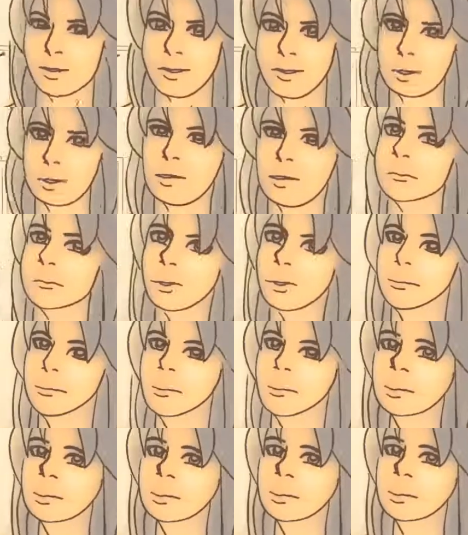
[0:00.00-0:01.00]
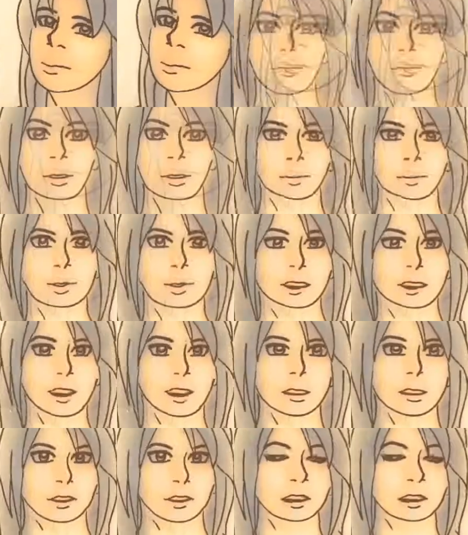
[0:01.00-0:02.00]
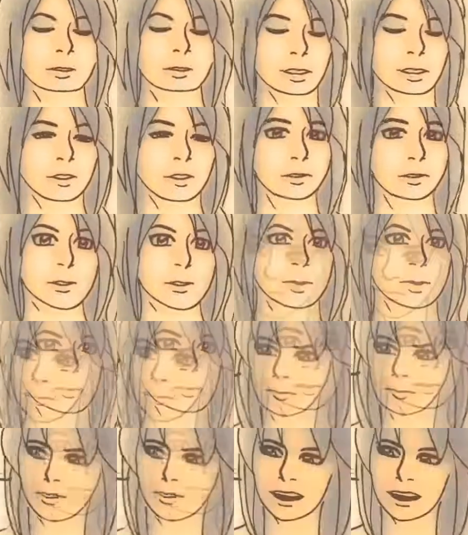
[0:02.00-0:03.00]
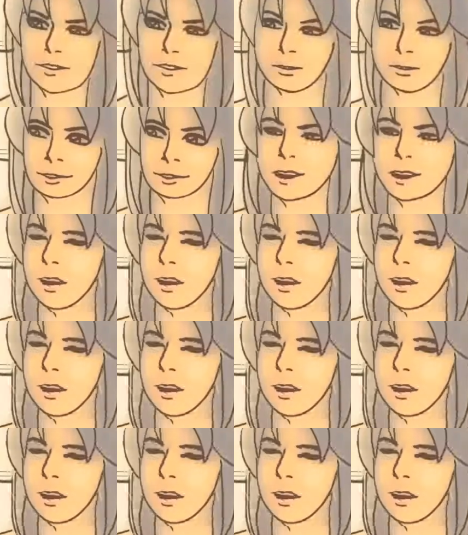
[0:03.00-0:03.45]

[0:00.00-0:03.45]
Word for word: I appreciate we had a nice time last night, and I am grateful for that.